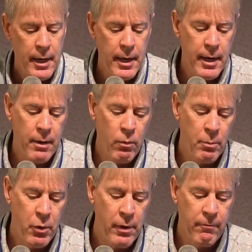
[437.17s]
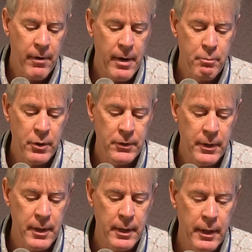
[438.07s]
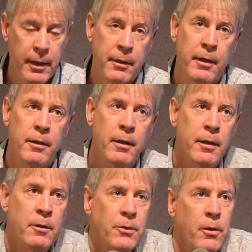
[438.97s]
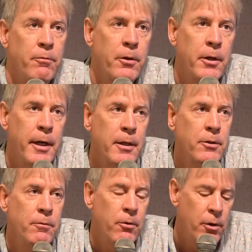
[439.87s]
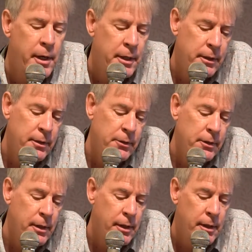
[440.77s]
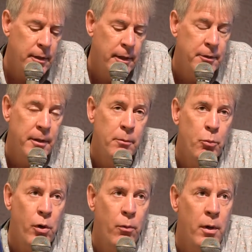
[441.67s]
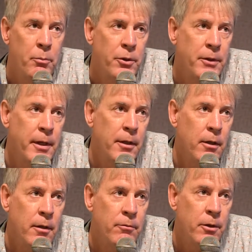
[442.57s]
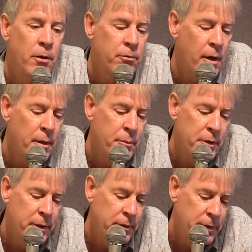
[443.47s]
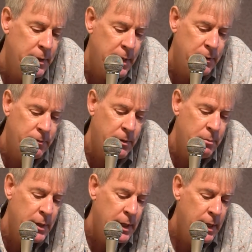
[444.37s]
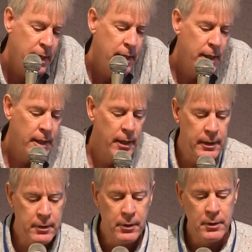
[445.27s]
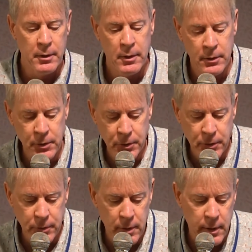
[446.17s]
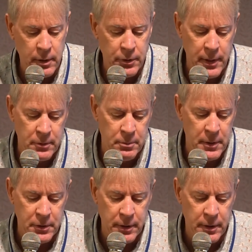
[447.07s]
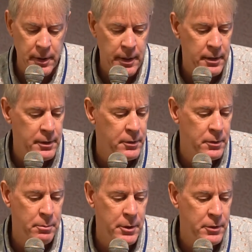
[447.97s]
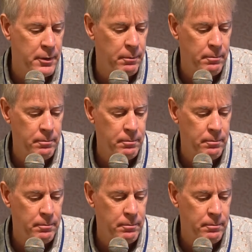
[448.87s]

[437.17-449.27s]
at 1.5%, and then sulfur hexafluoride is less than 0.1% of the overall emissions, and that's from electrical transmission and distribution.